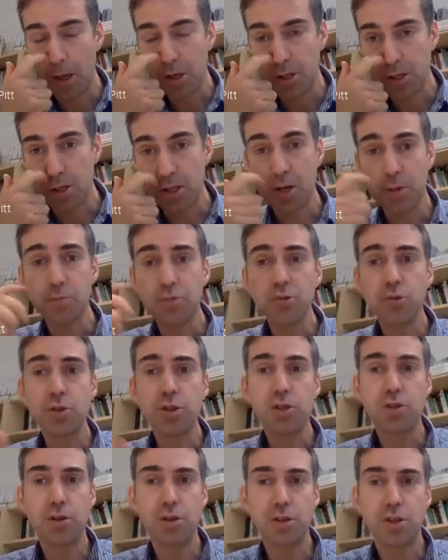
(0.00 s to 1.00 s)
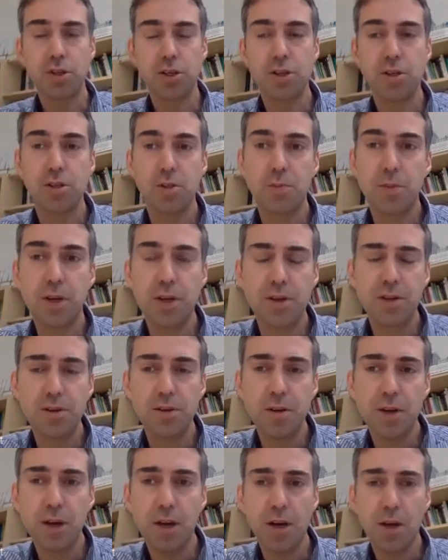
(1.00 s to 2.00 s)
So that broad structure has
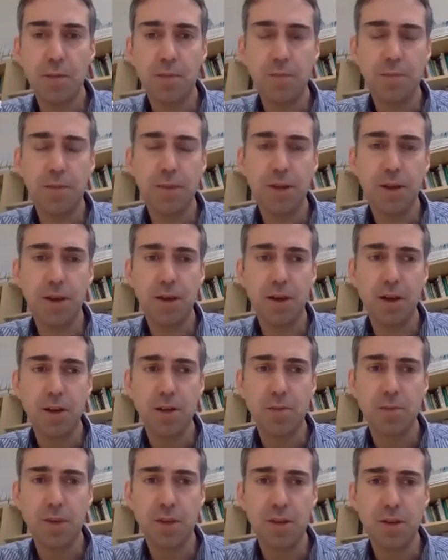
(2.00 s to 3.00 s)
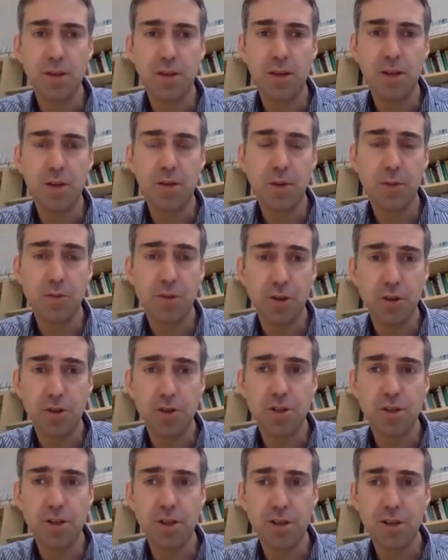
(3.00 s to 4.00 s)
been the
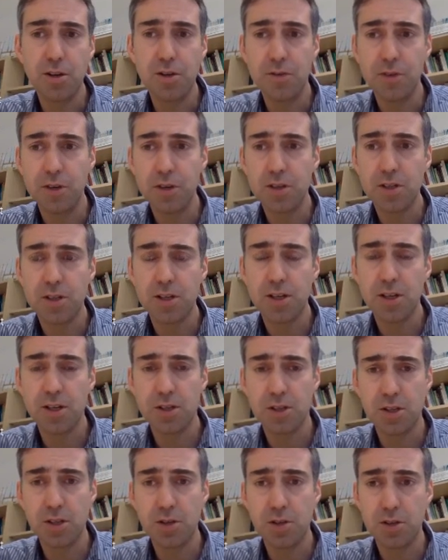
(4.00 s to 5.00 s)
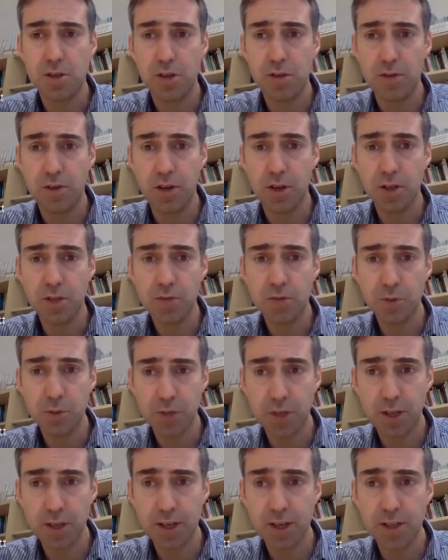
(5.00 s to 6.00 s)
approach the university has used over the last
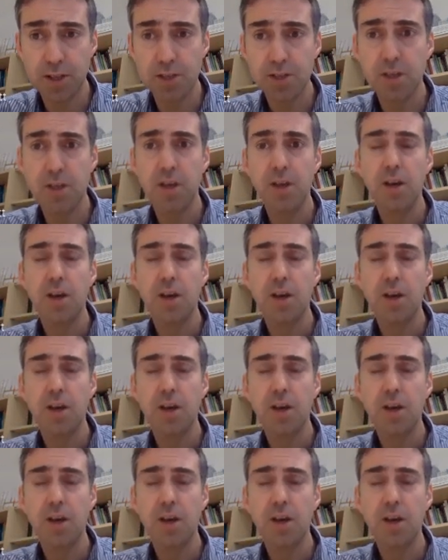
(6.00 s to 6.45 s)
40 years.